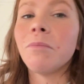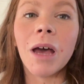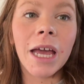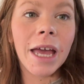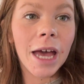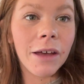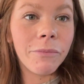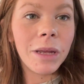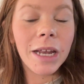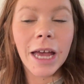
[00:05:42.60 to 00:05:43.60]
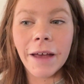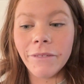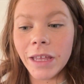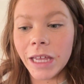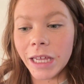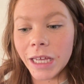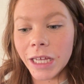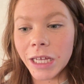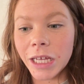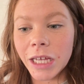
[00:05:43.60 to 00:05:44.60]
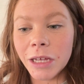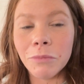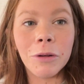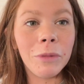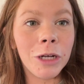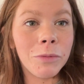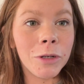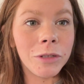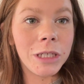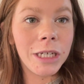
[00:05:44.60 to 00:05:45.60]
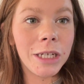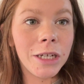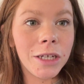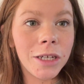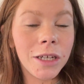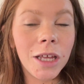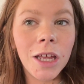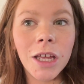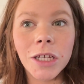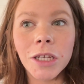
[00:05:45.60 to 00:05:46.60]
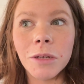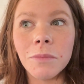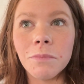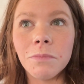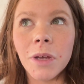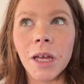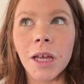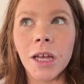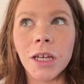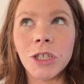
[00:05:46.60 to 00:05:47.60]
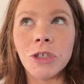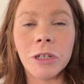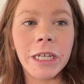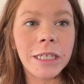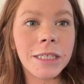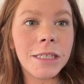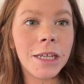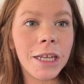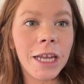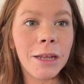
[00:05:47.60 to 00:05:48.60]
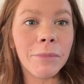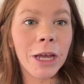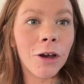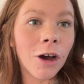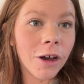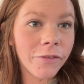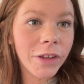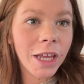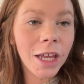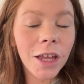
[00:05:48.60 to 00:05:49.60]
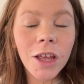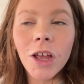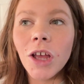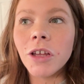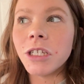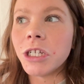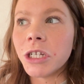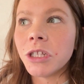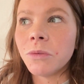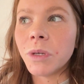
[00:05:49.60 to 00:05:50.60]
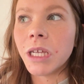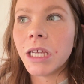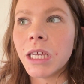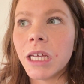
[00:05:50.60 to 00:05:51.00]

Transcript: I have been having Premier Protein uh, drinks in my coffee during the week.